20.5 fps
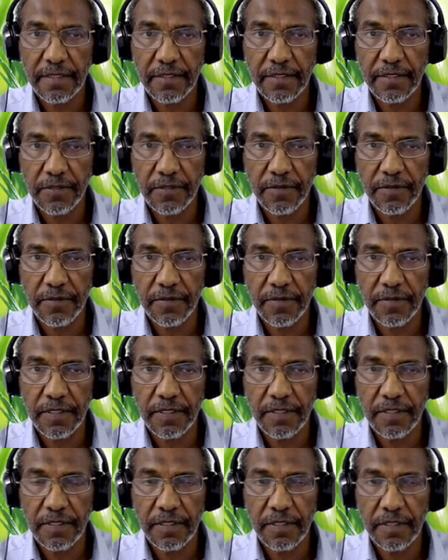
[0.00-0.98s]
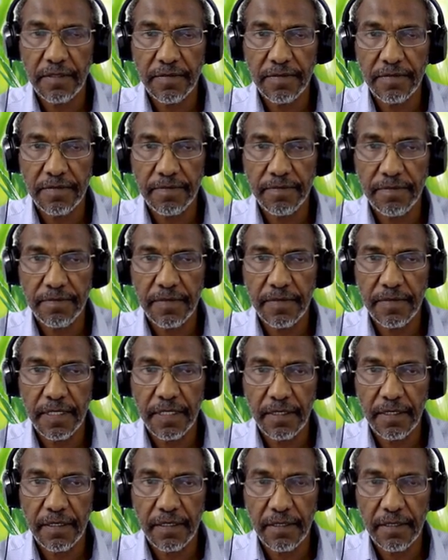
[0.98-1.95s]
There is a
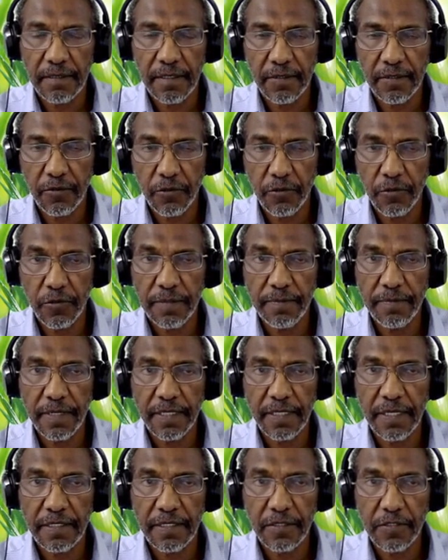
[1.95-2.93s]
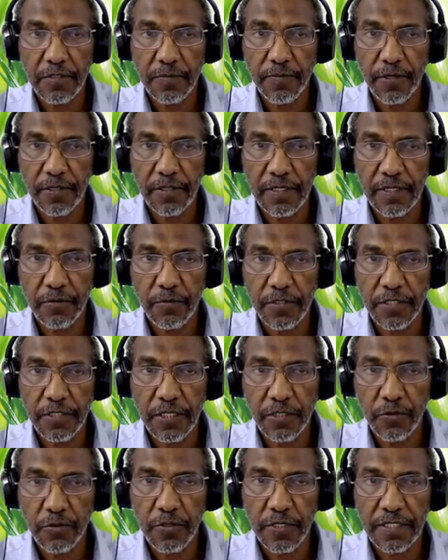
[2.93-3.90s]
good number that responded with
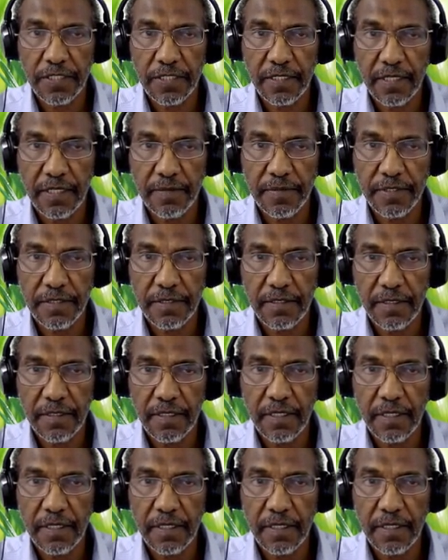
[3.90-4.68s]
the two extremes,